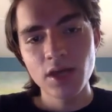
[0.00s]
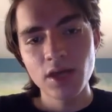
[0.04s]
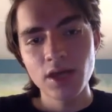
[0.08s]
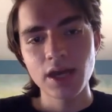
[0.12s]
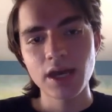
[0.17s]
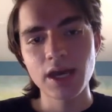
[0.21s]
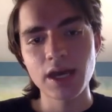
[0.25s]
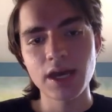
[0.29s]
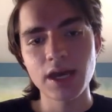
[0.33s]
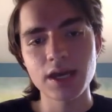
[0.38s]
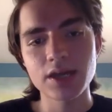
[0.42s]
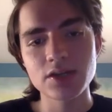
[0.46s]

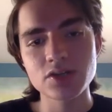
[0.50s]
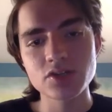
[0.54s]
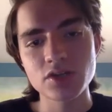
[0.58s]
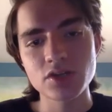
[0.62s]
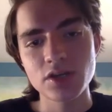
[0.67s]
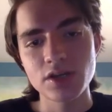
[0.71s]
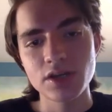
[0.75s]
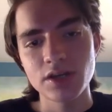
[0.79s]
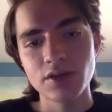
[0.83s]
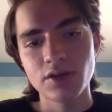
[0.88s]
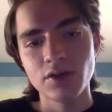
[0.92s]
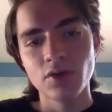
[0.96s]

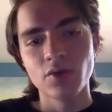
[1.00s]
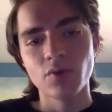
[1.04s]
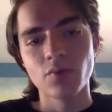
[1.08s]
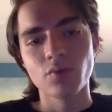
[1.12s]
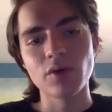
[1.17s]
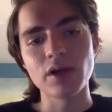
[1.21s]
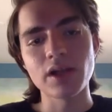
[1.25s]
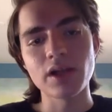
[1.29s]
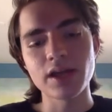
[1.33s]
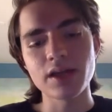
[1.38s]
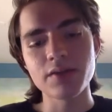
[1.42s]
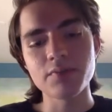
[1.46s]
And
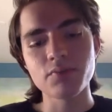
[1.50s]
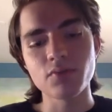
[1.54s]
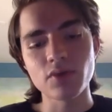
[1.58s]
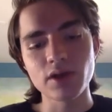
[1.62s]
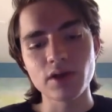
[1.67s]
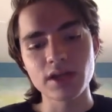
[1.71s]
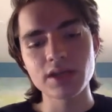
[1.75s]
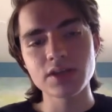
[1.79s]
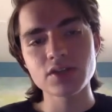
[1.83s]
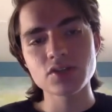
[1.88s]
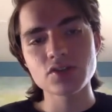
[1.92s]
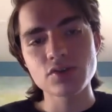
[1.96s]
while I'm
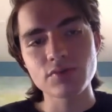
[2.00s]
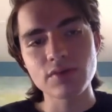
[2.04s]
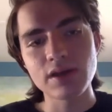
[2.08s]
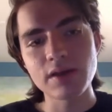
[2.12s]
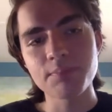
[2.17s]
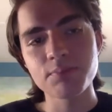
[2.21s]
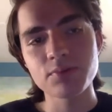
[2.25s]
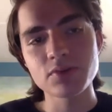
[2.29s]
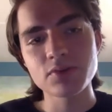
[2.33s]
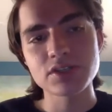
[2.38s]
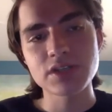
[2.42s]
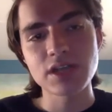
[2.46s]
running to
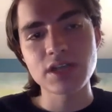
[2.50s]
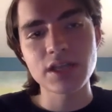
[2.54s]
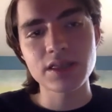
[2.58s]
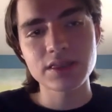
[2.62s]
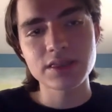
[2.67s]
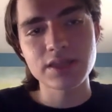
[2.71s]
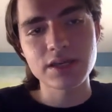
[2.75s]
represent